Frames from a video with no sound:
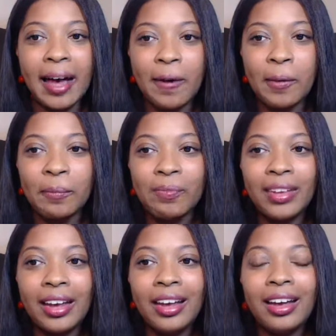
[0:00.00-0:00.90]
out
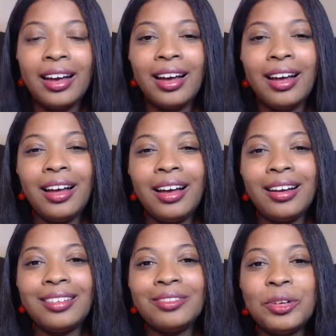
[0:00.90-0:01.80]

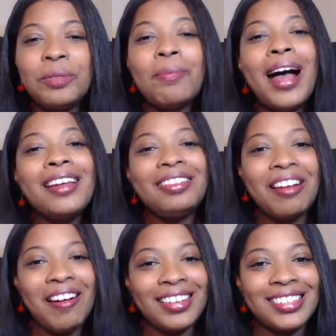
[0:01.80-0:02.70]
with my
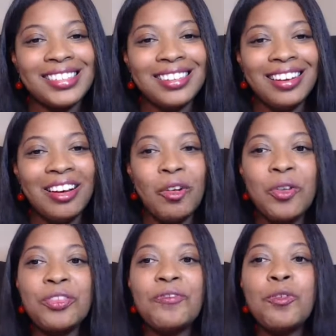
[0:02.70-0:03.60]
thoughts
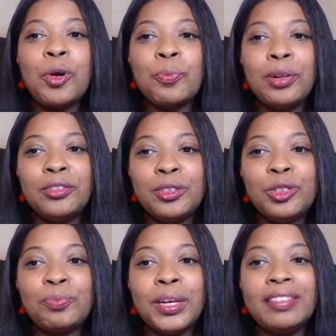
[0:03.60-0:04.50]
on the 4 pillars of
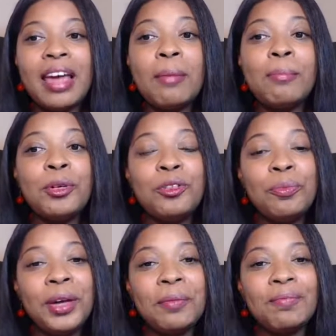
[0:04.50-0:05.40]
Speak That
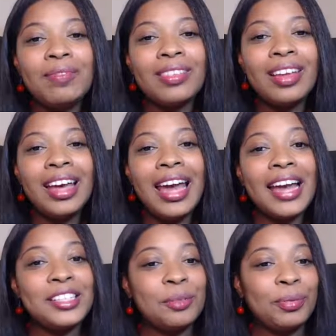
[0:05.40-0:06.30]
Movement
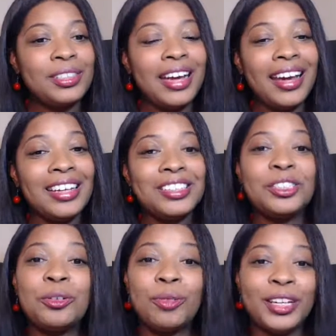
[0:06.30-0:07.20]
as it pertains
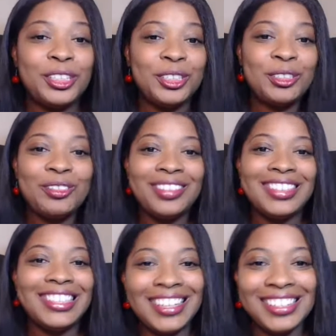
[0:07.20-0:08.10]
to racial
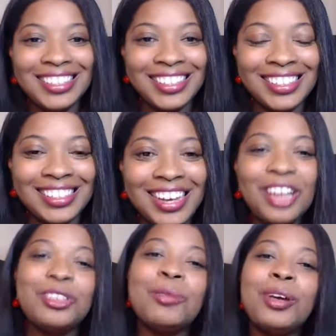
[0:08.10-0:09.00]
justice.
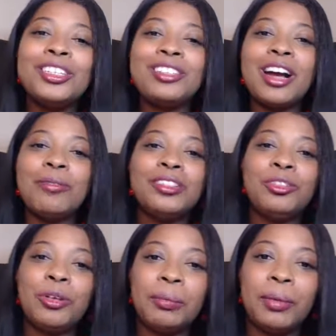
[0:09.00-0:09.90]
So I'm going to start with
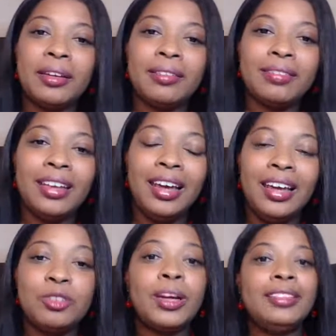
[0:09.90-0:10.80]
Dream It.
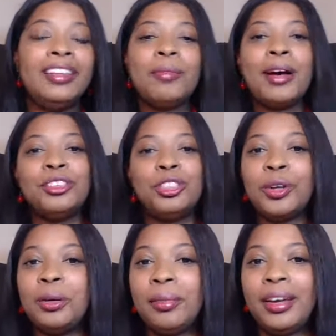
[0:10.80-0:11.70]
So when I think about
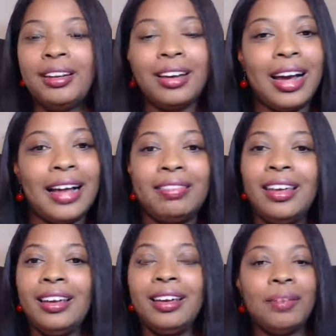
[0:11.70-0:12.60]
Dream It, I
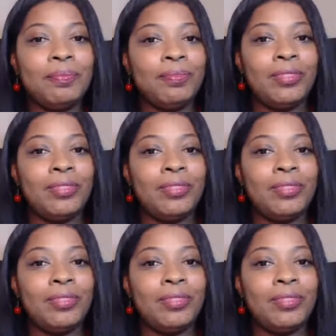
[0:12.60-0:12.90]
think